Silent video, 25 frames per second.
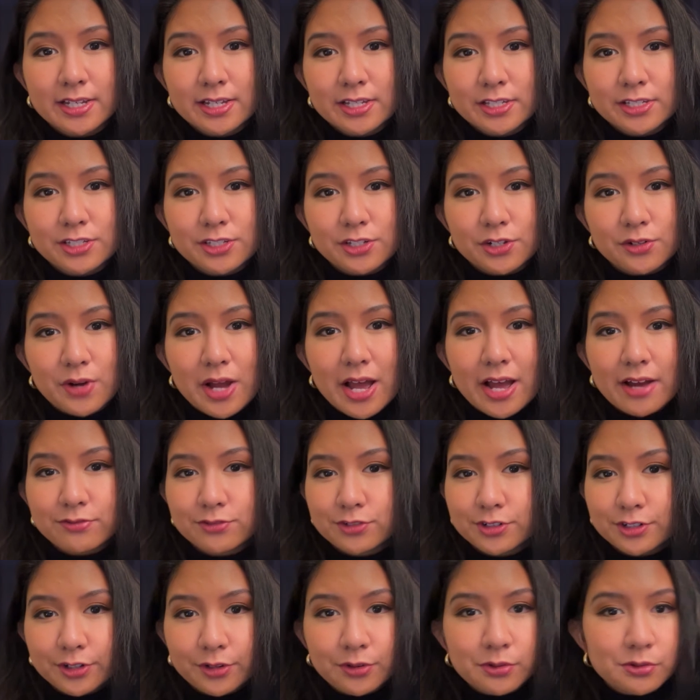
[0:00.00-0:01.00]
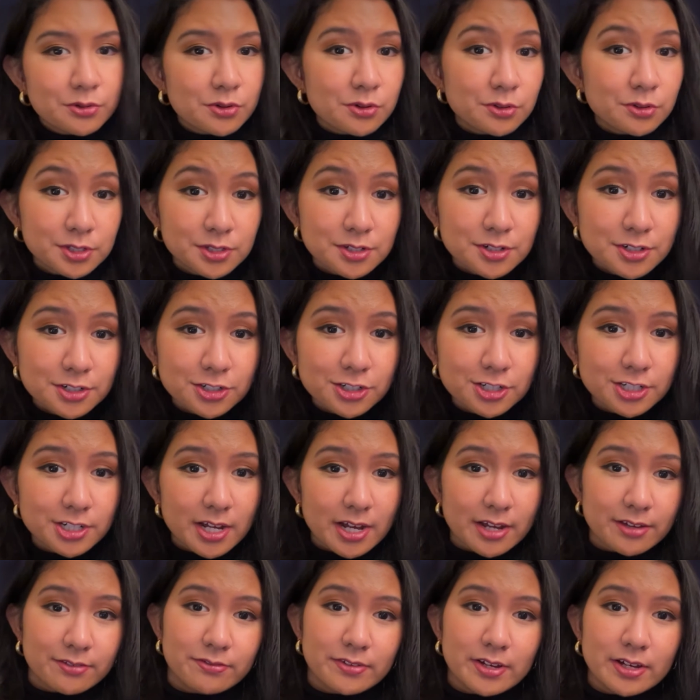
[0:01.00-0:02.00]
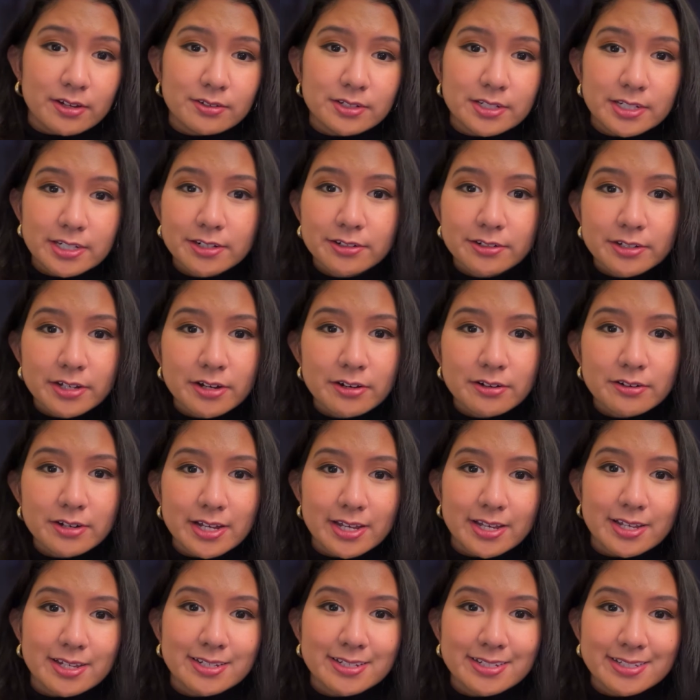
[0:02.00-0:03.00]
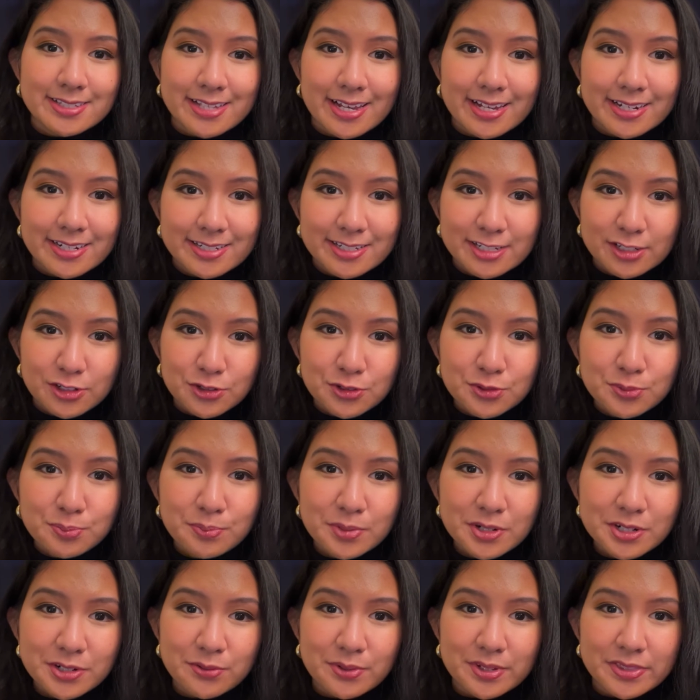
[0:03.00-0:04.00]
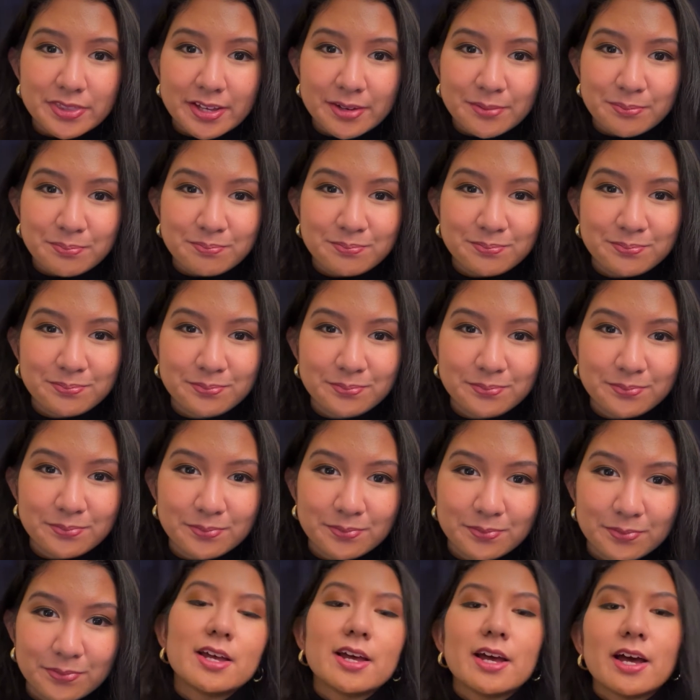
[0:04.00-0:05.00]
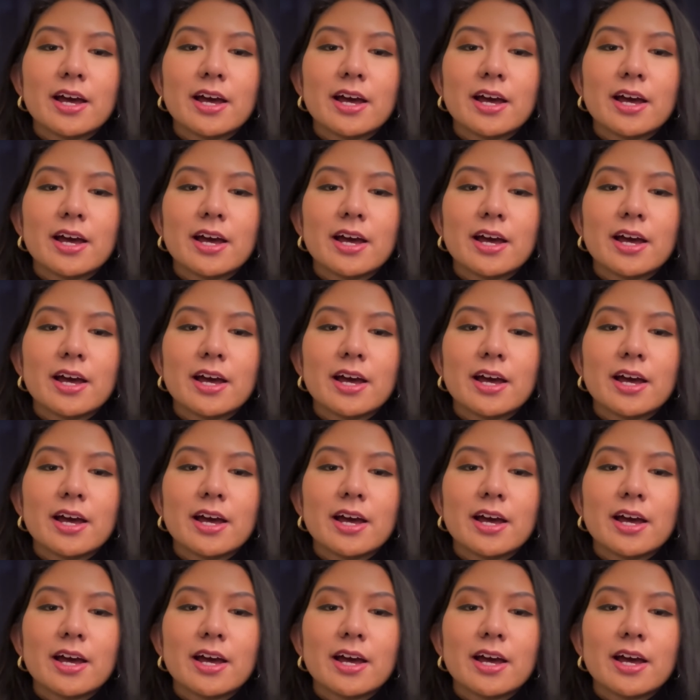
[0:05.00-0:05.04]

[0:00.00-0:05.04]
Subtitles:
So after a Google search, I found Iryo and decided to book with them.